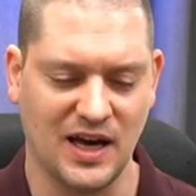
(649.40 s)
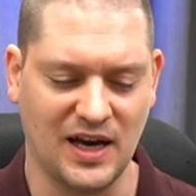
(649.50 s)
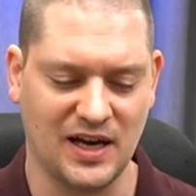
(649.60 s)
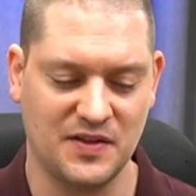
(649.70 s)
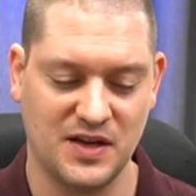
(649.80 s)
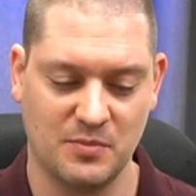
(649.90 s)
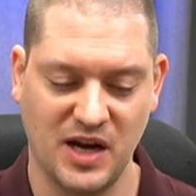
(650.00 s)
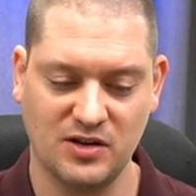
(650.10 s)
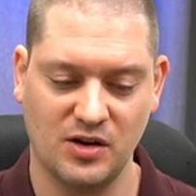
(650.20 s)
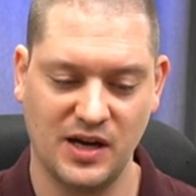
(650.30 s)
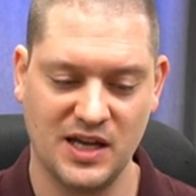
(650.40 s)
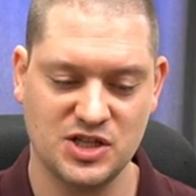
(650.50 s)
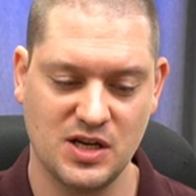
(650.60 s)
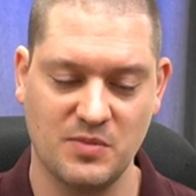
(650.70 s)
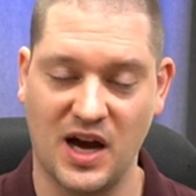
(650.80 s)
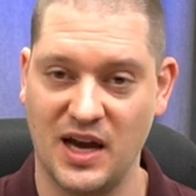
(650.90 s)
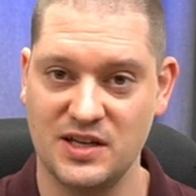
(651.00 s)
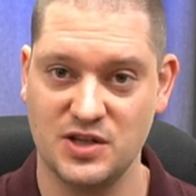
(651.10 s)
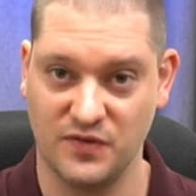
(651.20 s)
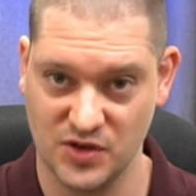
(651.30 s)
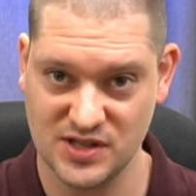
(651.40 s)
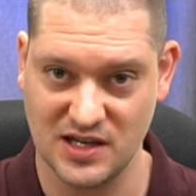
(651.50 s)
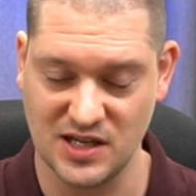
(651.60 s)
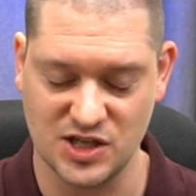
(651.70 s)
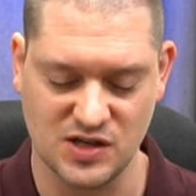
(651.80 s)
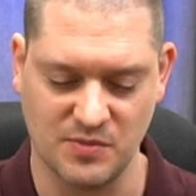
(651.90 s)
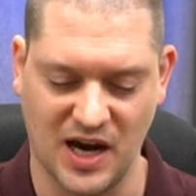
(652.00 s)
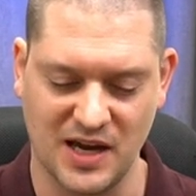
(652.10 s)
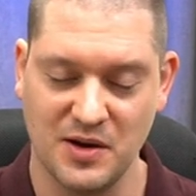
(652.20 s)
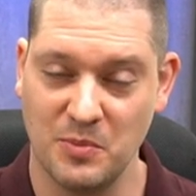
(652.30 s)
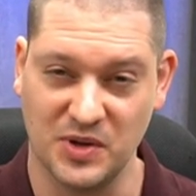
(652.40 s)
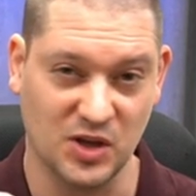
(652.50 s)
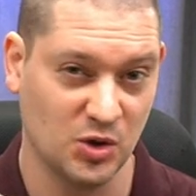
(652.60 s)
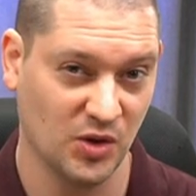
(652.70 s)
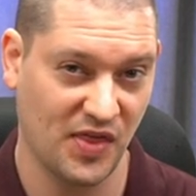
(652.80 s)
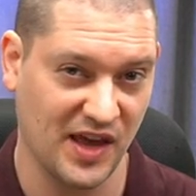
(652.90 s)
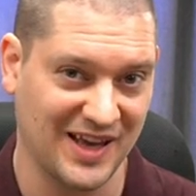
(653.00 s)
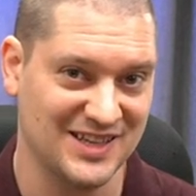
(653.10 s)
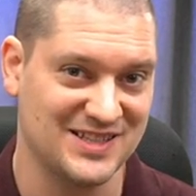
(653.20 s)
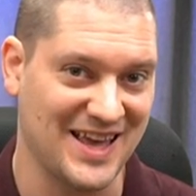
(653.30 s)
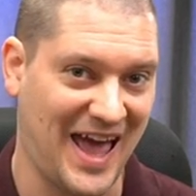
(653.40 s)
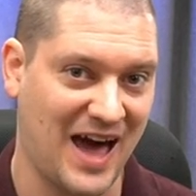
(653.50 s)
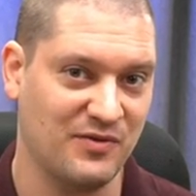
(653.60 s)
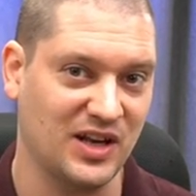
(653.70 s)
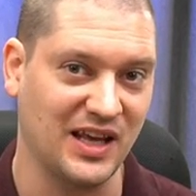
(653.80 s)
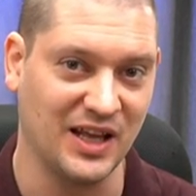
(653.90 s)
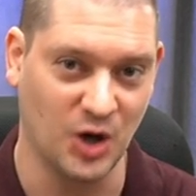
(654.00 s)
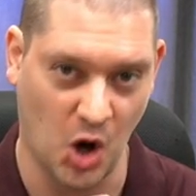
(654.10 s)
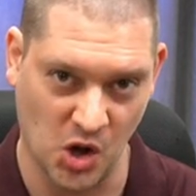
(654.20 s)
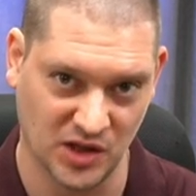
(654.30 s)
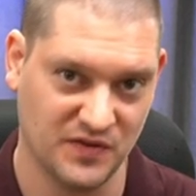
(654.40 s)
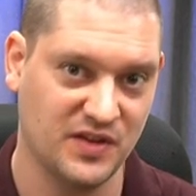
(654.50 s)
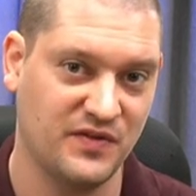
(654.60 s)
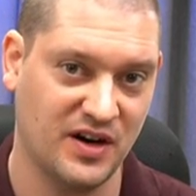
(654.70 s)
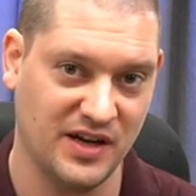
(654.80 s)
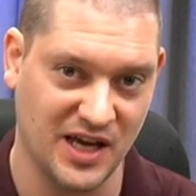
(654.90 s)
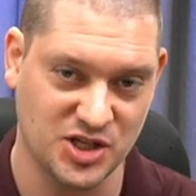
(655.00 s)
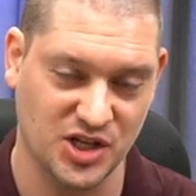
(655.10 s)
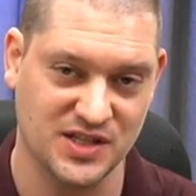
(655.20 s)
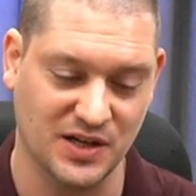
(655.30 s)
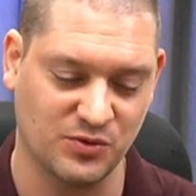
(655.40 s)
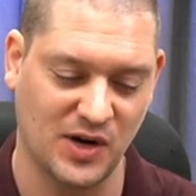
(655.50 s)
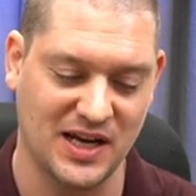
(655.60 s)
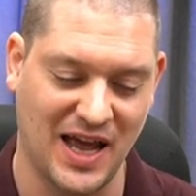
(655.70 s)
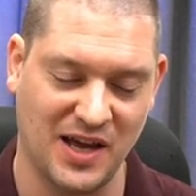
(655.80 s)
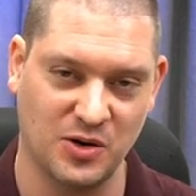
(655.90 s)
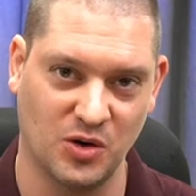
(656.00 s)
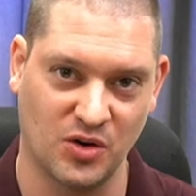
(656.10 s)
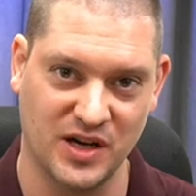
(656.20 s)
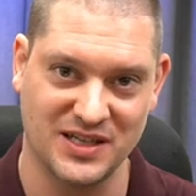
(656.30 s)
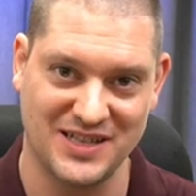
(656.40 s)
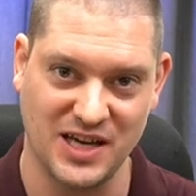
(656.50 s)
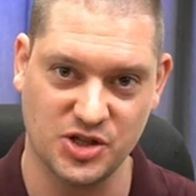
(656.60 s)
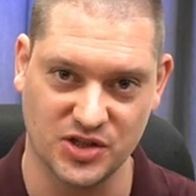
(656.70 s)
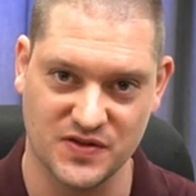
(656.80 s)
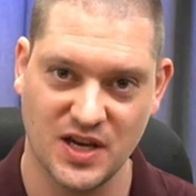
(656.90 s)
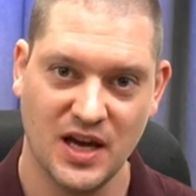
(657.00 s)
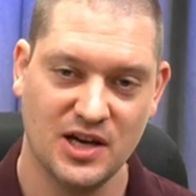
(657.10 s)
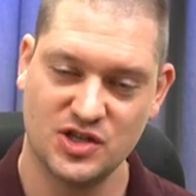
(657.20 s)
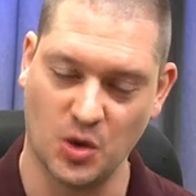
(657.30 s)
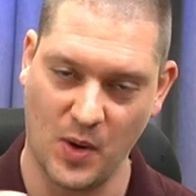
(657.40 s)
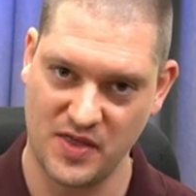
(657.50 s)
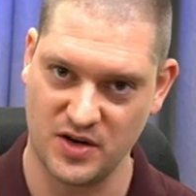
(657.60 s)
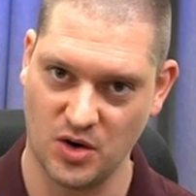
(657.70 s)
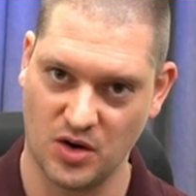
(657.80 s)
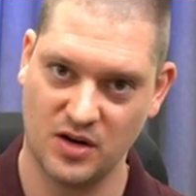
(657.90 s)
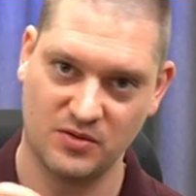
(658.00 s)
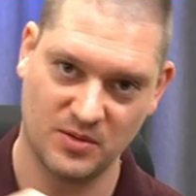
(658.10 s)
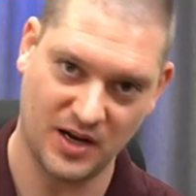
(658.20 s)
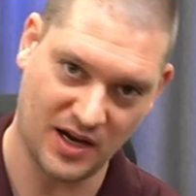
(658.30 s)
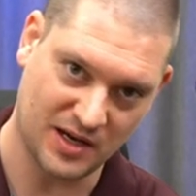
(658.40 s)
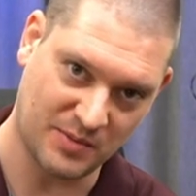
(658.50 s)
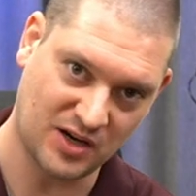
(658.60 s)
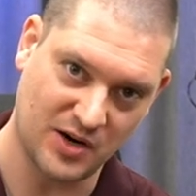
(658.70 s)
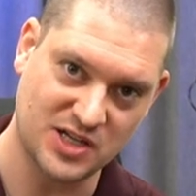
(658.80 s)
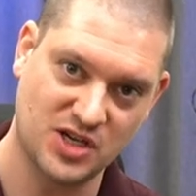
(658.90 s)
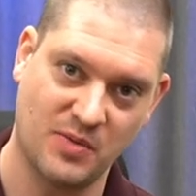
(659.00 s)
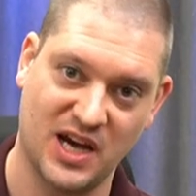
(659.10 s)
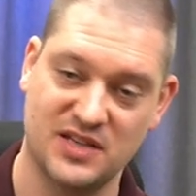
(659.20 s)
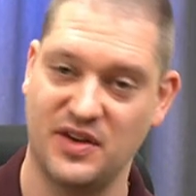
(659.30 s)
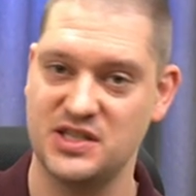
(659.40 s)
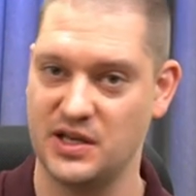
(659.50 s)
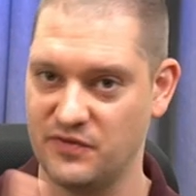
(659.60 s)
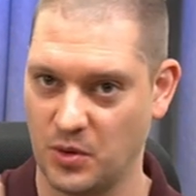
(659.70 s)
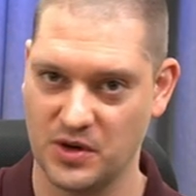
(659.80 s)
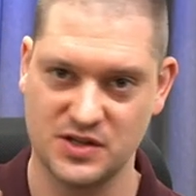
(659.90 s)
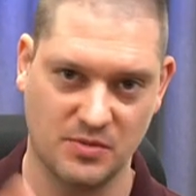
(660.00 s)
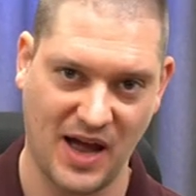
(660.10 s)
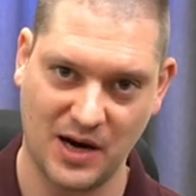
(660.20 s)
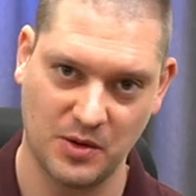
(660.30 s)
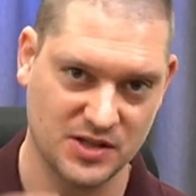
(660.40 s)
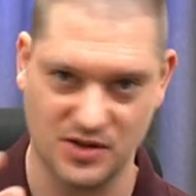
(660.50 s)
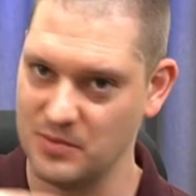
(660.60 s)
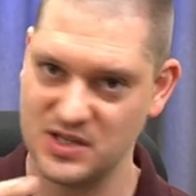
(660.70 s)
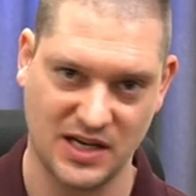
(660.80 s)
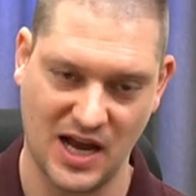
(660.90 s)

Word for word: Uh, they're micro HDMI to full-size HDMI, but the cool thing is they have it in all of the variations of right angle orientations. So whether you're uh, micro HDMI is facing forwards or backwards or upside